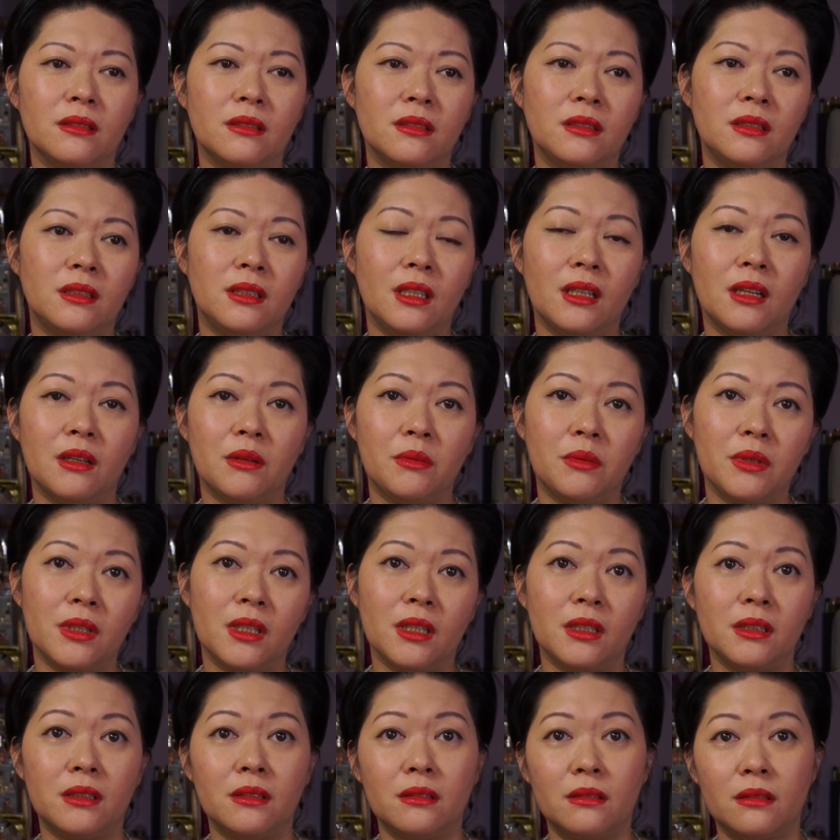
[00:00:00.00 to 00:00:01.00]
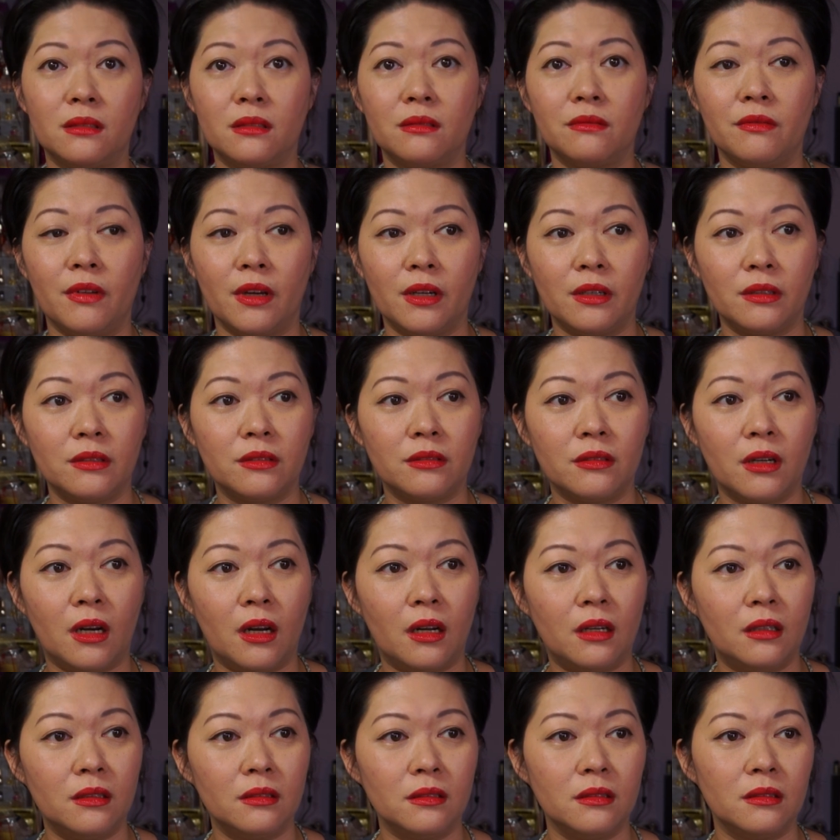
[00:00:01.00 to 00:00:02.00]
cedarwood is very
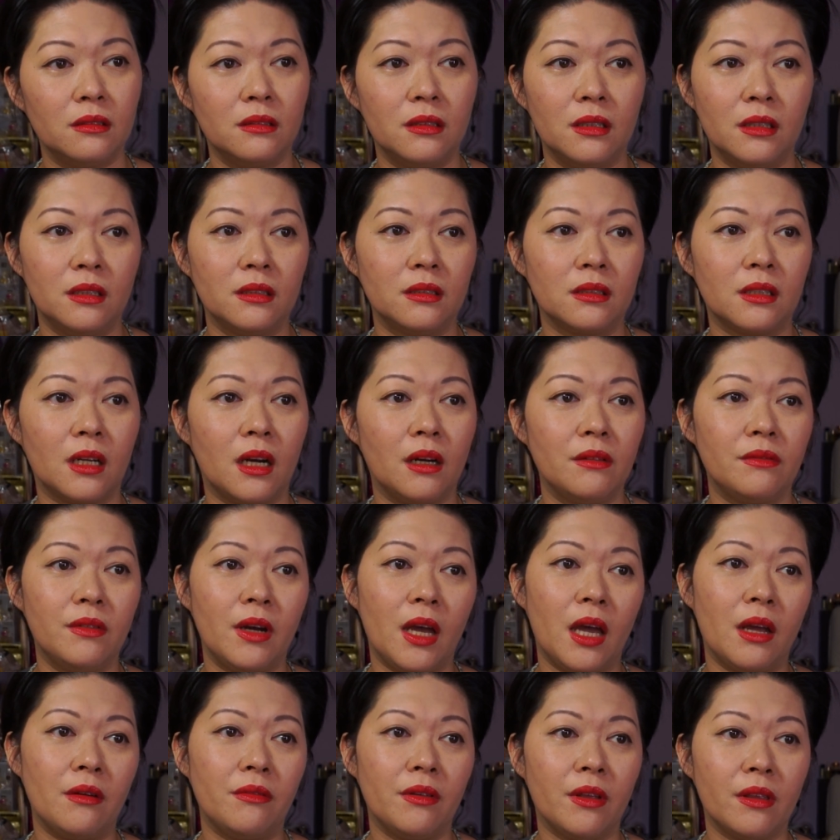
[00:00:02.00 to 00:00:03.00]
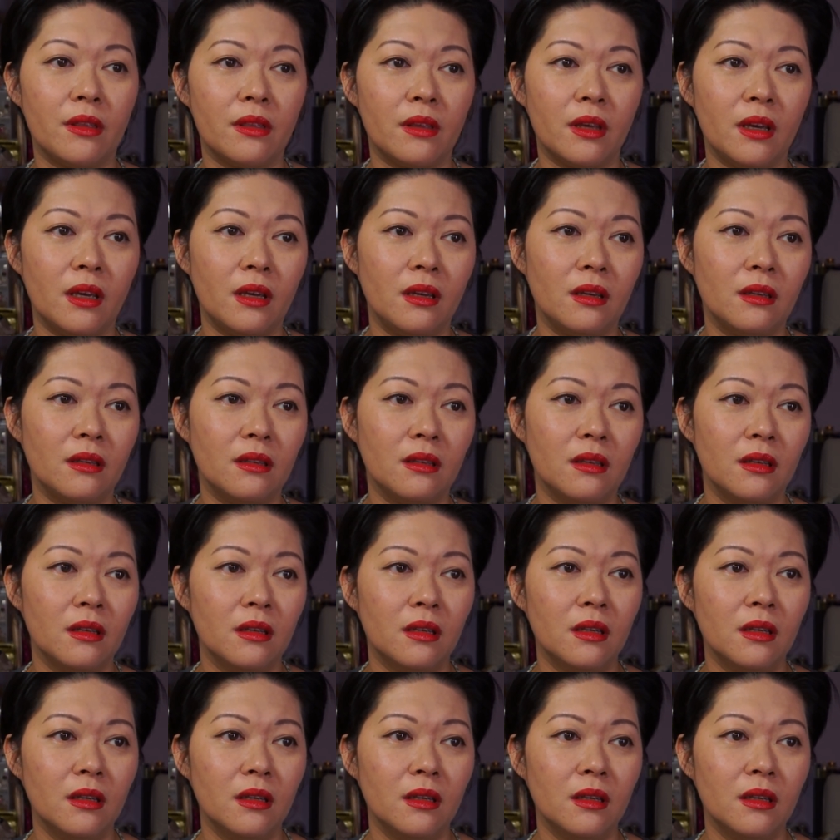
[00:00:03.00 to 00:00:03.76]
strong. This cover everything.